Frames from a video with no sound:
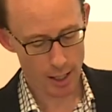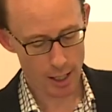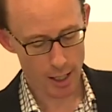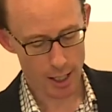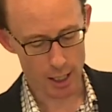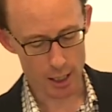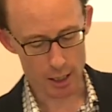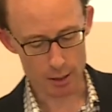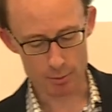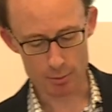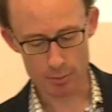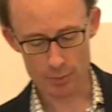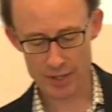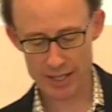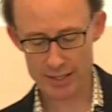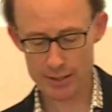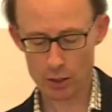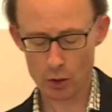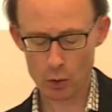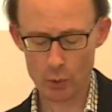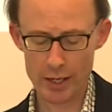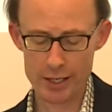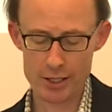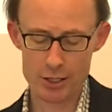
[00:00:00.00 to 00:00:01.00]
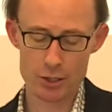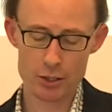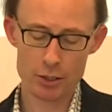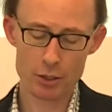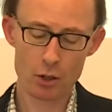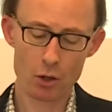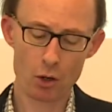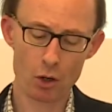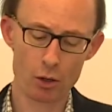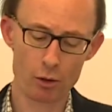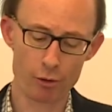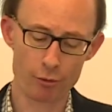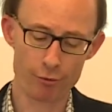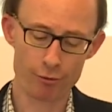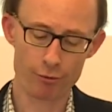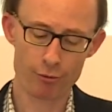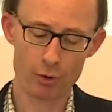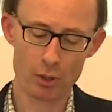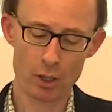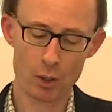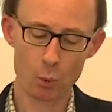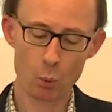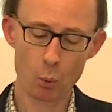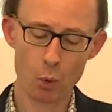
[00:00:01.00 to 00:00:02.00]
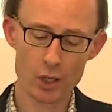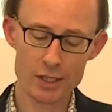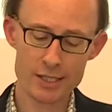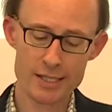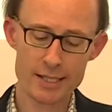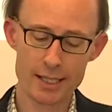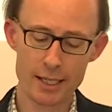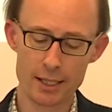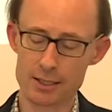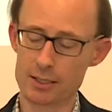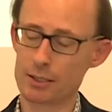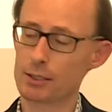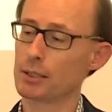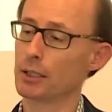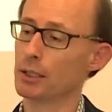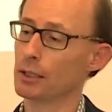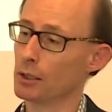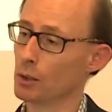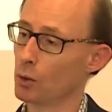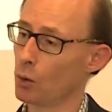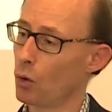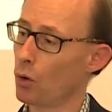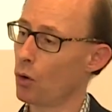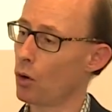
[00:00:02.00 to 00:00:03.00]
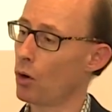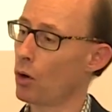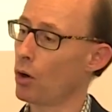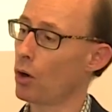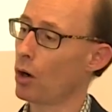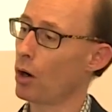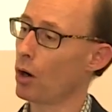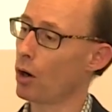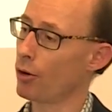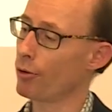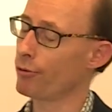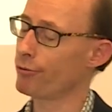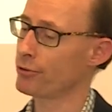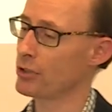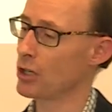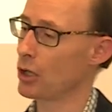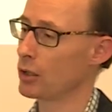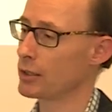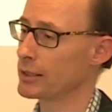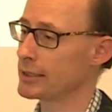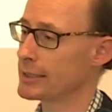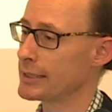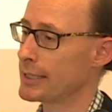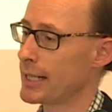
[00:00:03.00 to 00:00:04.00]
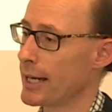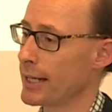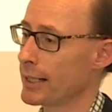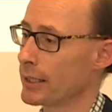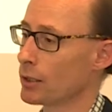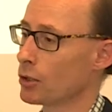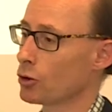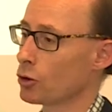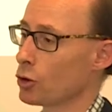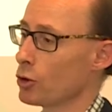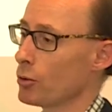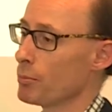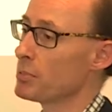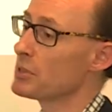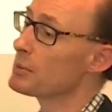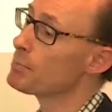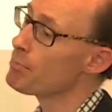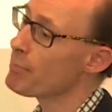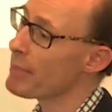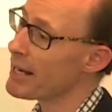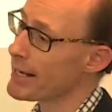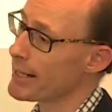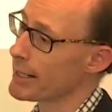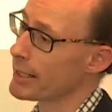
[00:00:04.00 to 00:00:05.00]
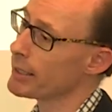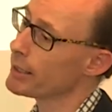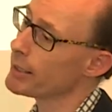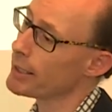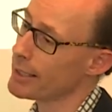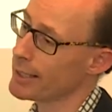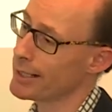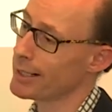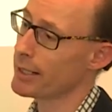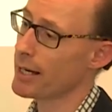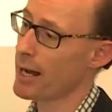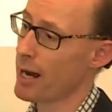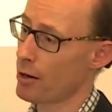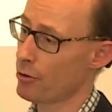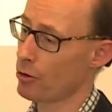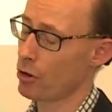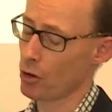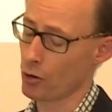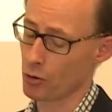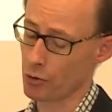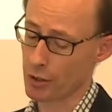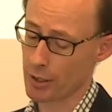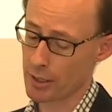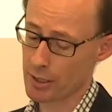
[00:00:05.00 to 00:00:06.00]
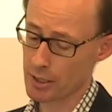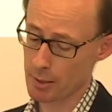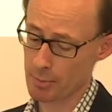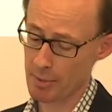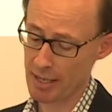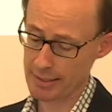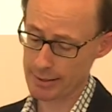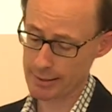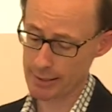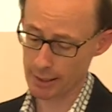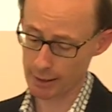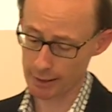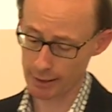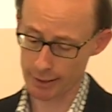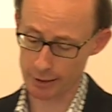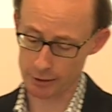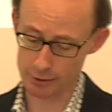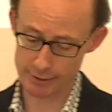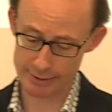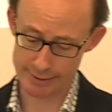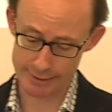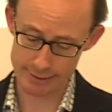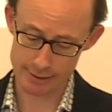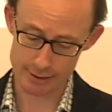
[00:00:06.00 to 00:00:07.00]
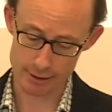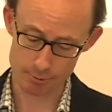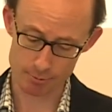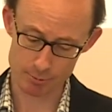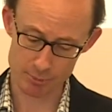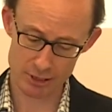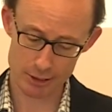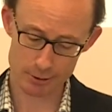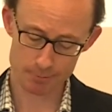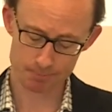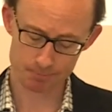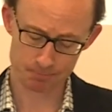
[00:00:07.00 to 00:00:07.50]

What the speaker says: there's a question of what does the law of non-state groups mean in our own domestic legal systems.